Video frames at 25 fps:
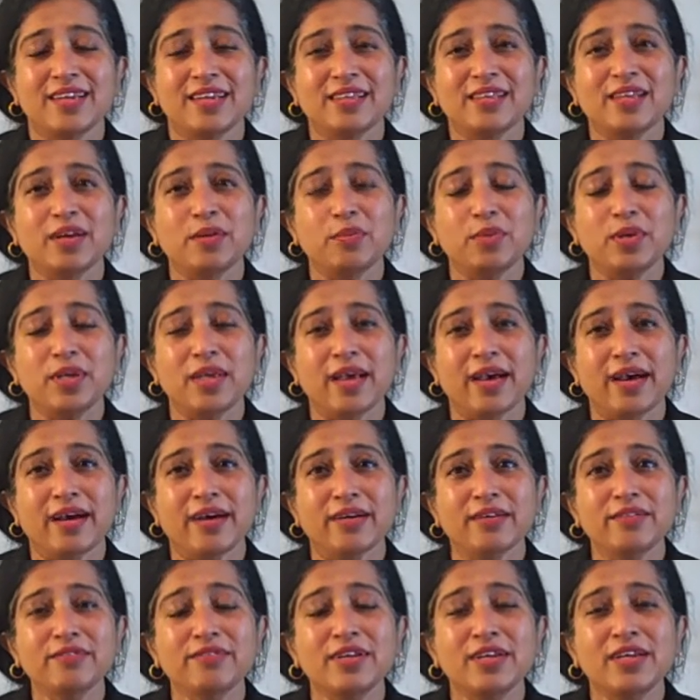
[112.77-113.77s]
that we
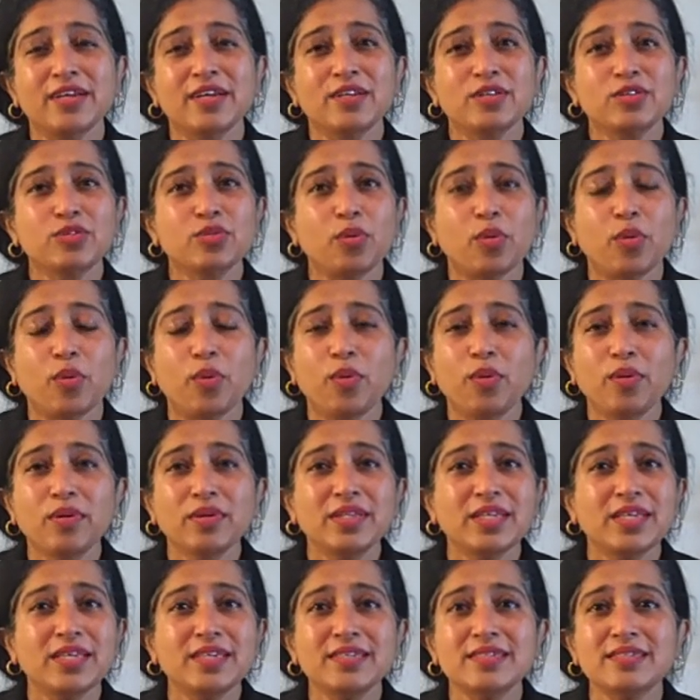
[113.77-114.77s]
have to all
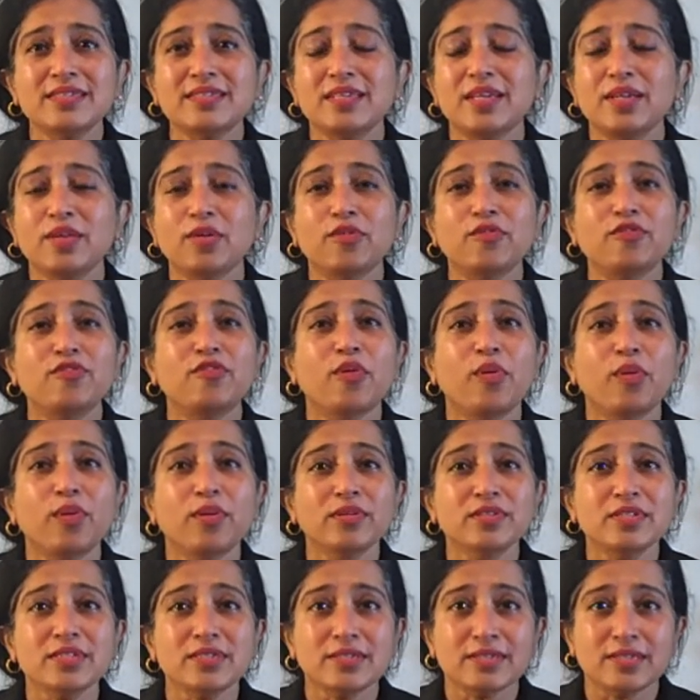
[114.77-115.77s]
these
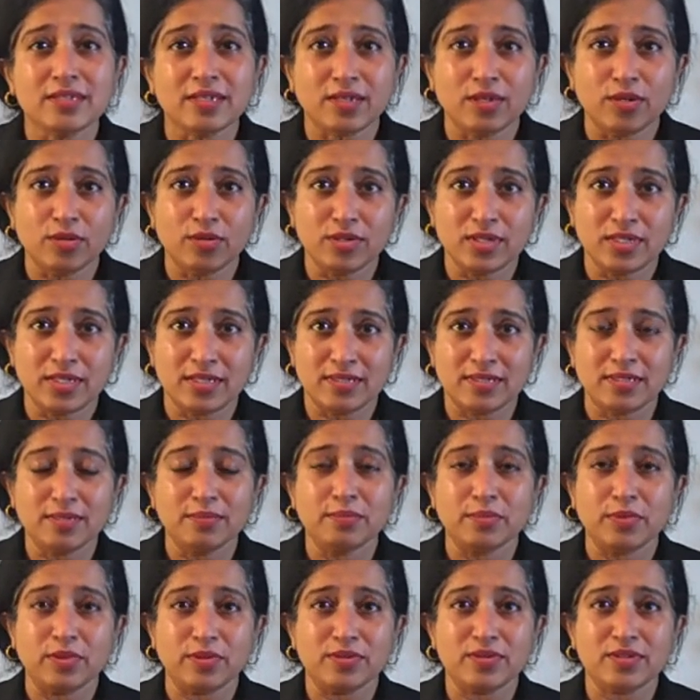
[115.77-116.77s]
false security
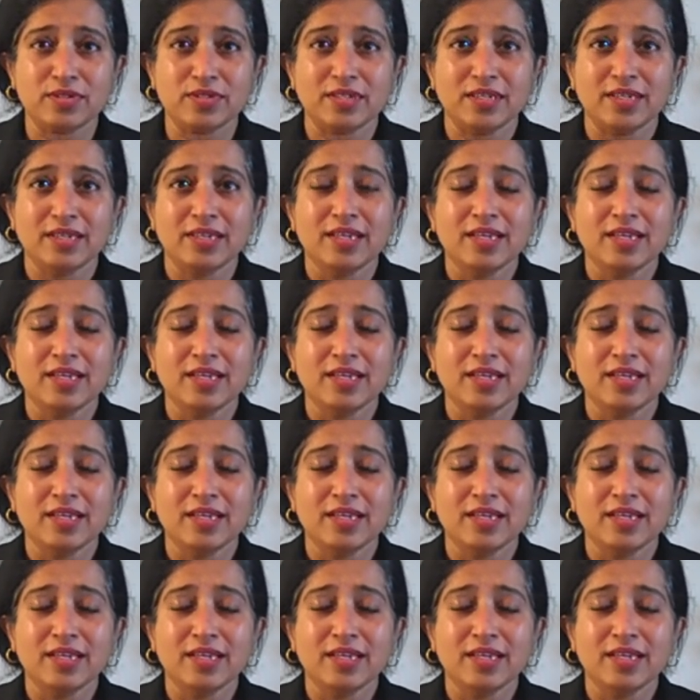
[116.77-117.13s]
symbols.